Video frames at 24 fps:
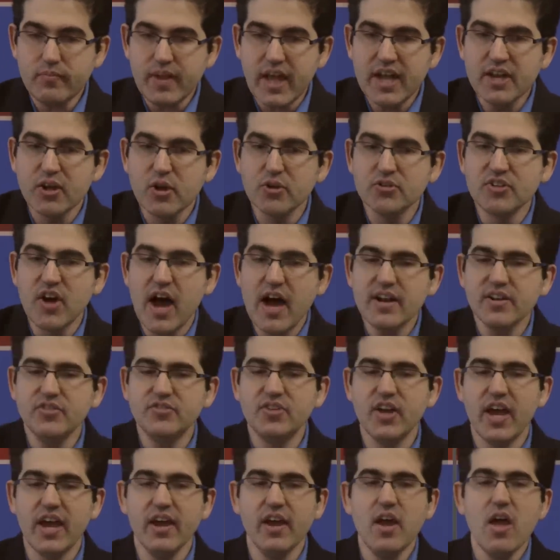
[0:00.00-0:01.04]
And it goes on to
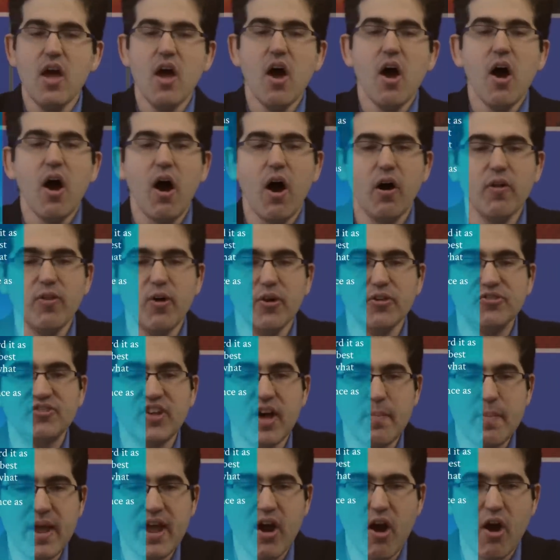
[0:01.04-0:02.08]
say, although
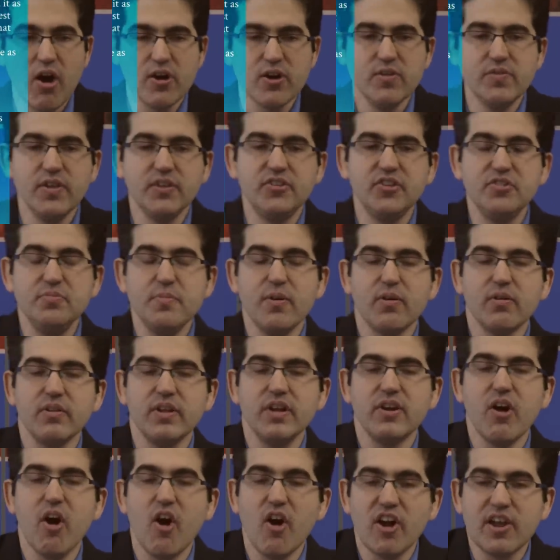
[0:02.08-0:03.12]
some may argue this is merely
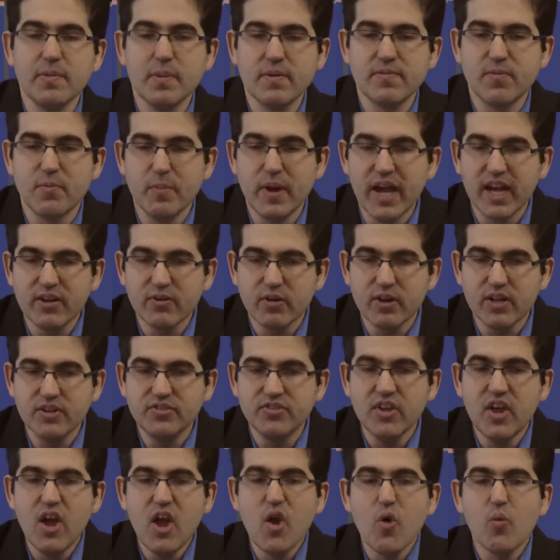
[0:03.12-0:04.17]
an argument from
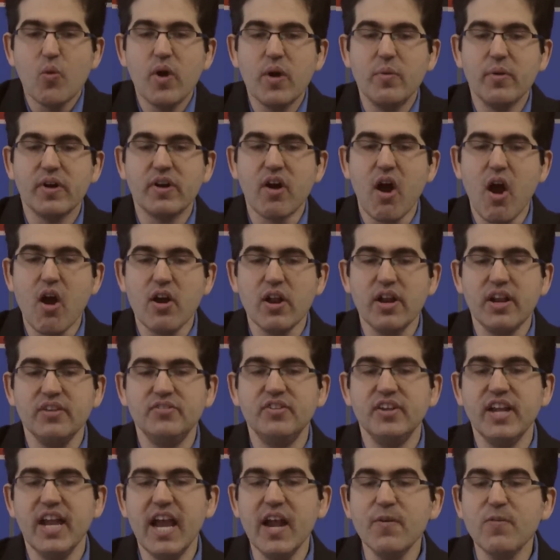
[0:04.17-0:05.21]
ignorance, we regard it as
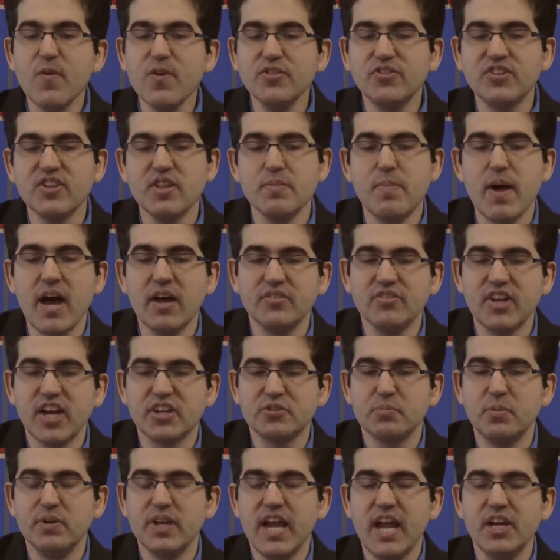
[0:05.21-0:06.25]
an inference to the best
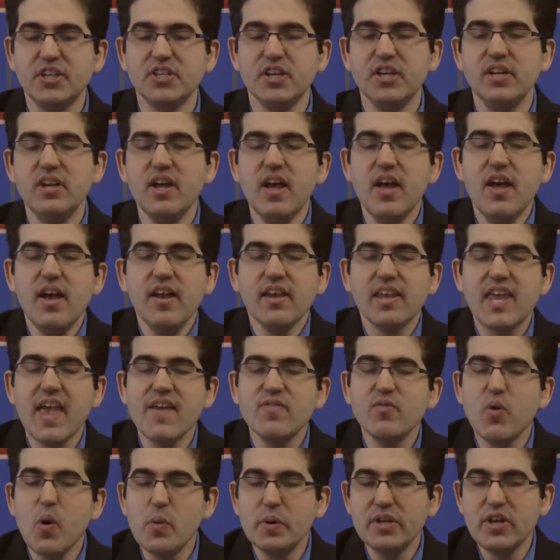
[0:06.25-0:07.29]
explanation,
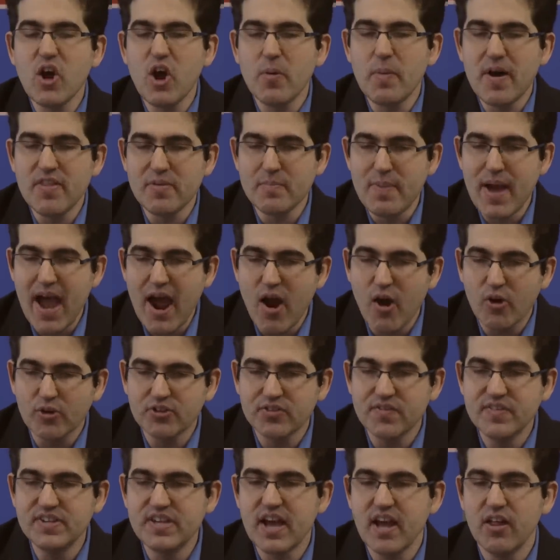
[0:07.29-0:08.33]
given what we know about the powers
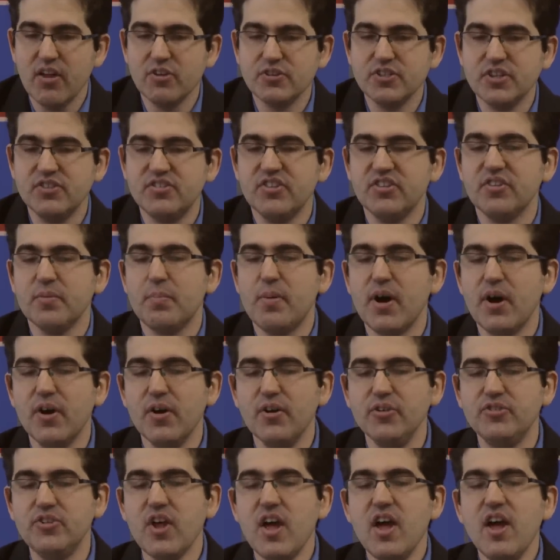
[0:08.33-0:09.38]
of intelligence as
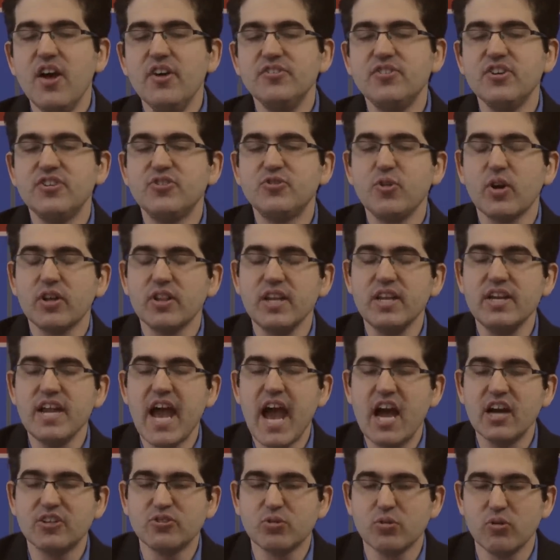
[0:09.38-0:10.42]
opposed to strictly
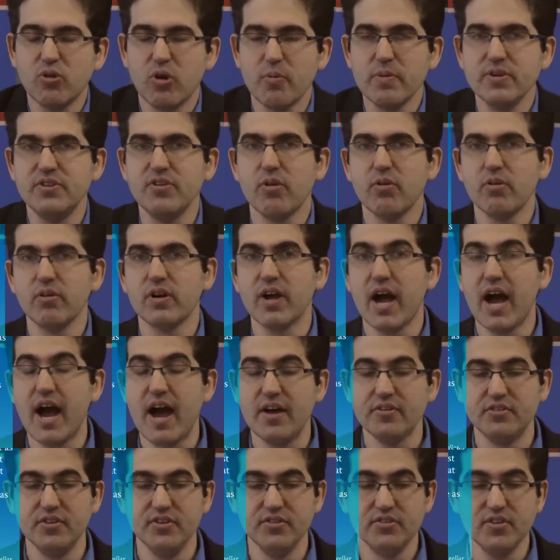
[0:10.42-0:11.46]
natural or material
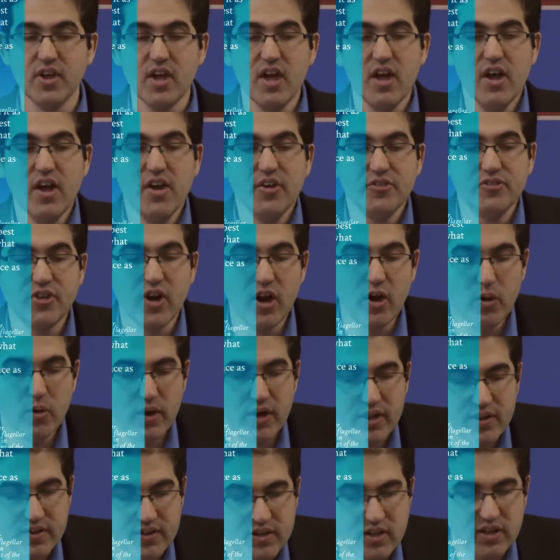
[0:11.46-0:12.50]
causes.
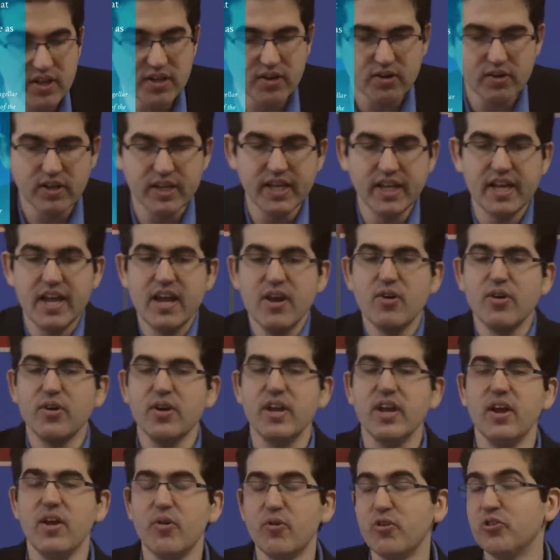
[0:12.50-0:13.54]
So clearly, ir
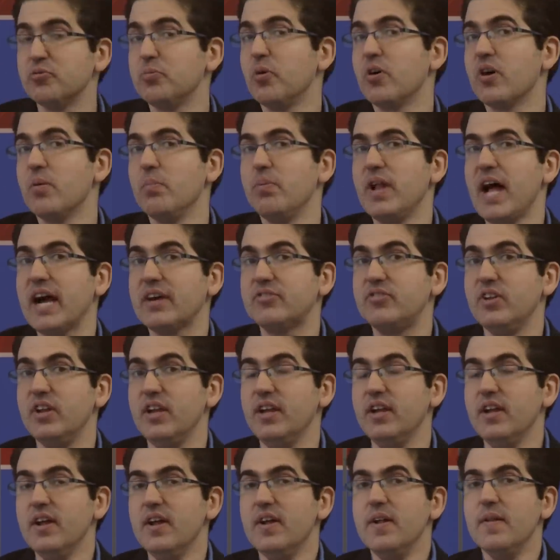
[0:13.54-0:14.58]
irreducible
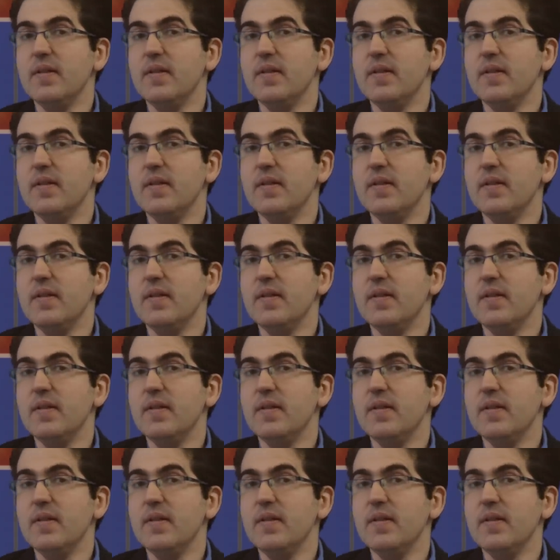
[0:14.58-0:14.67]
complexity